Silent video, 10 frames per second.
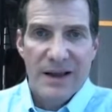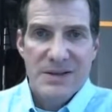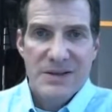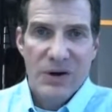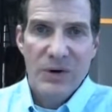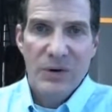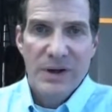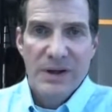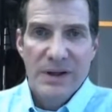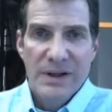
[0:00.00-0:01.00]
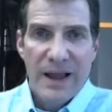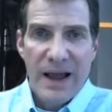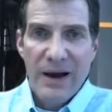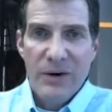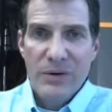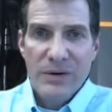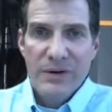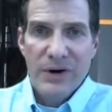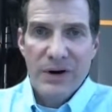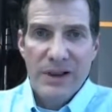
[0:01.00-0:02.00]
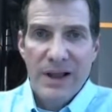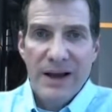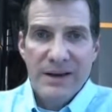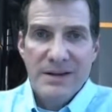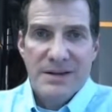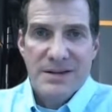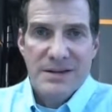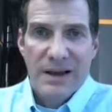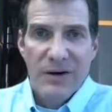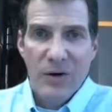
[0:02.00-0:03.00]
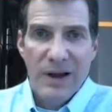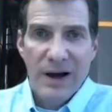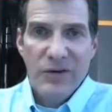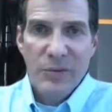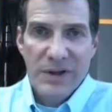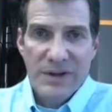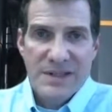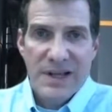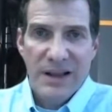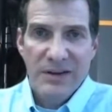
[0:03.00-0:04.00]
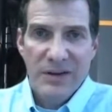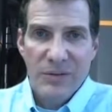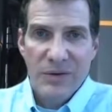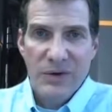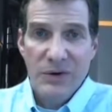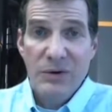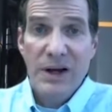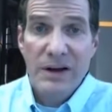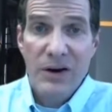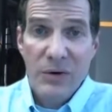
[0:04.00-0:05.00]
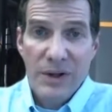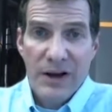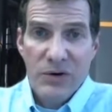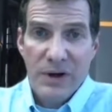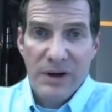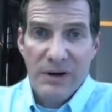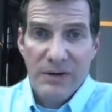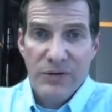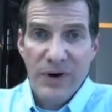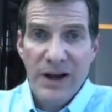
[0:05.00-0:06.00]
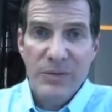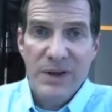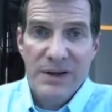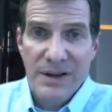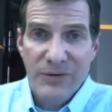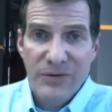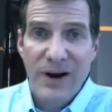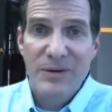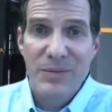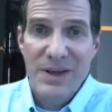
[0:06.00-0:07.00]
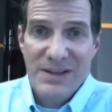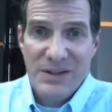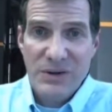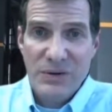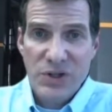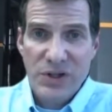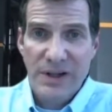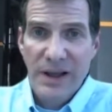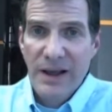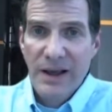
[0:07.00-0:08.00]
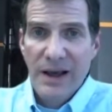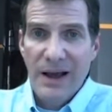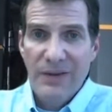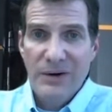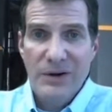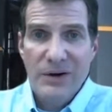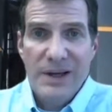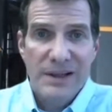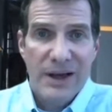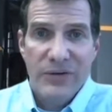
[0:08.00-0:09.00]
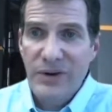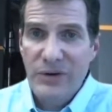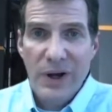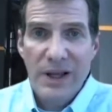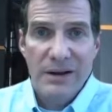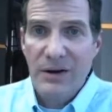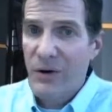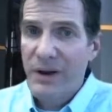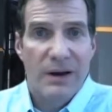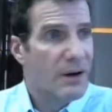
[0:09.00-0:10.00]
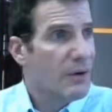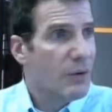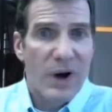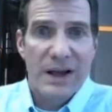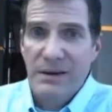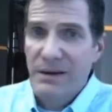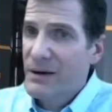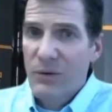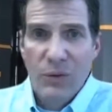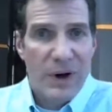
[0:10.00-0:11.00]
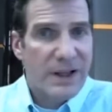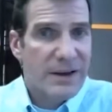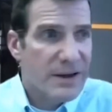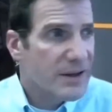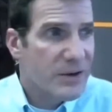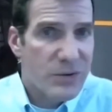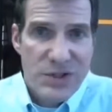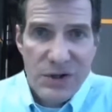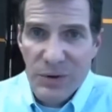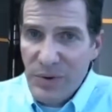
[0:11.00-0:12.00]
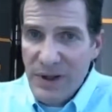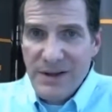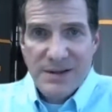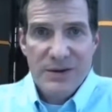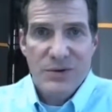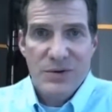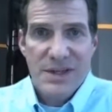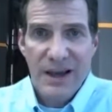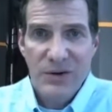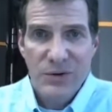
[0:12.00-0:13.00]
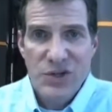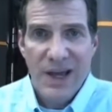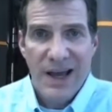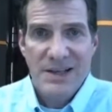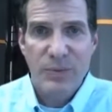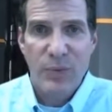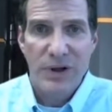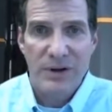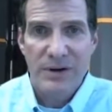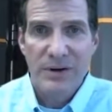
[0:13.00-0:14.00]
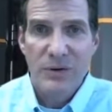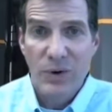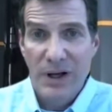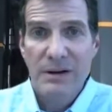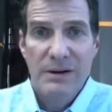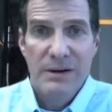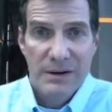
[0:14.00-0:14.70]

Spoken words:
And so now their clients or government is telling them, you got to go electric, find me a solution. And they're looking left and right and going, what can I use to replace a huge gas boiler? Well,